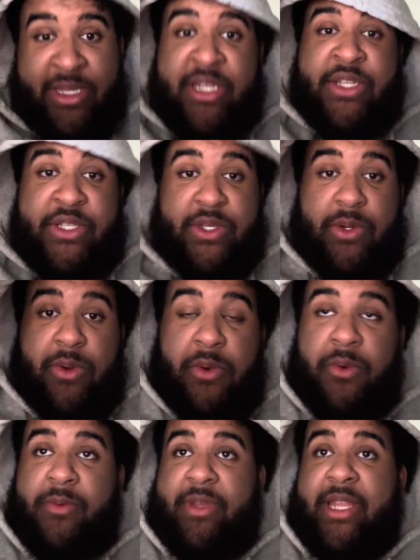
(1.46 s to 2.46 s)

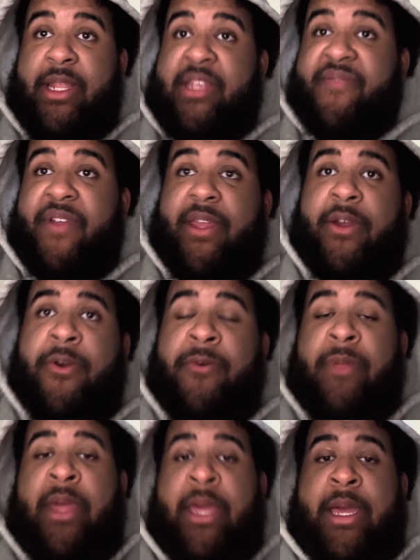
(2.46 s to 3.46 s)
So in this video,
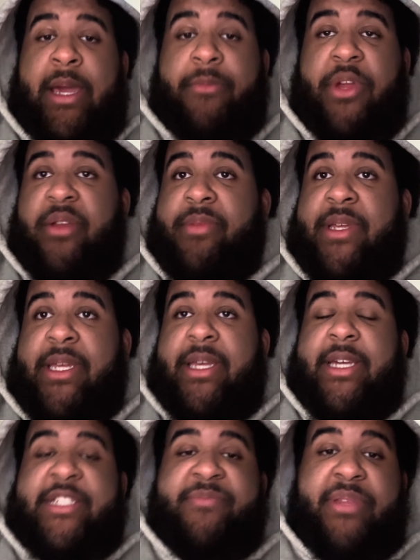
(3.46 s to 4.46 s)
I'm going to be
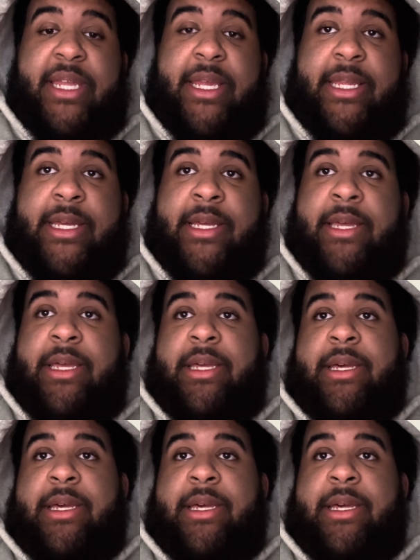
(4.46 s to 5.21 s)
explaining